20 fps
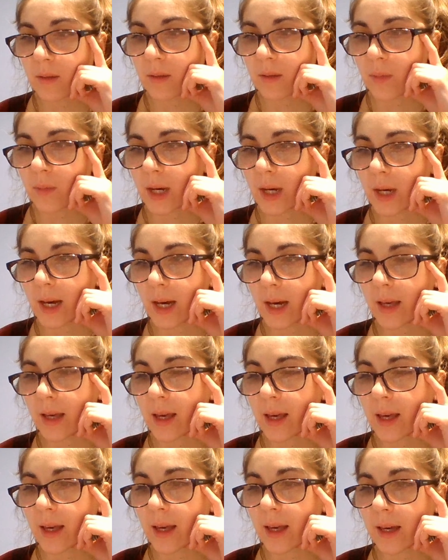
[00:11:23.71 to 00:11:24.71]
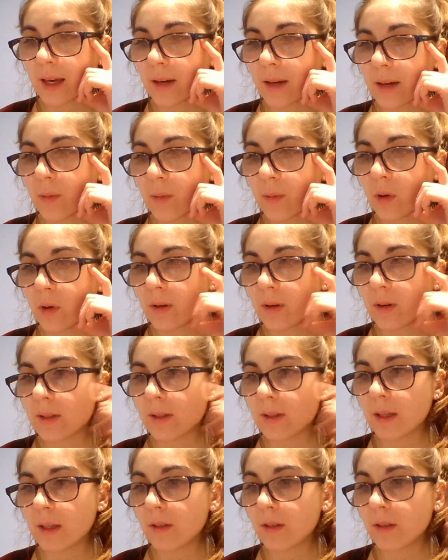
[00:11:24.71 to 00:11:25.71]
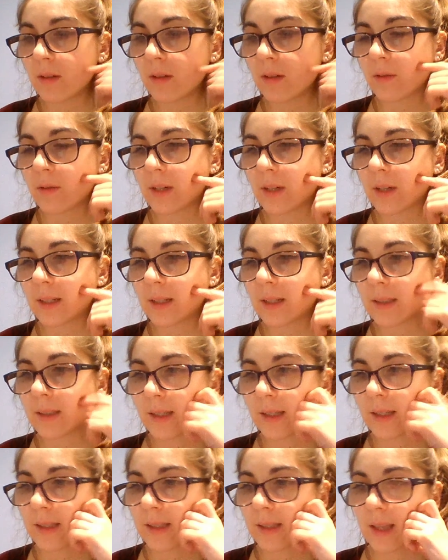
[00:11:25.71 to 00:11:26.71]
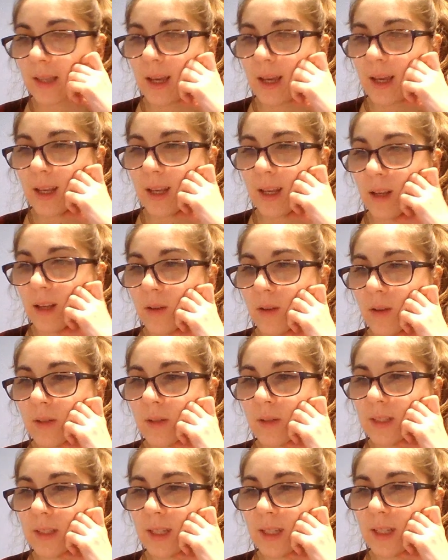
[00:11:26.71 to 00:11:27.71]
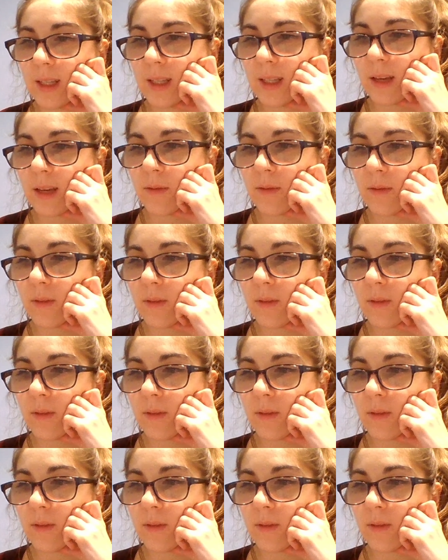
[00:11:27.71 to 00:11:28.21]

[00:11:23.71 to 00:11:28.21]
but I am, or the universe is like going to give,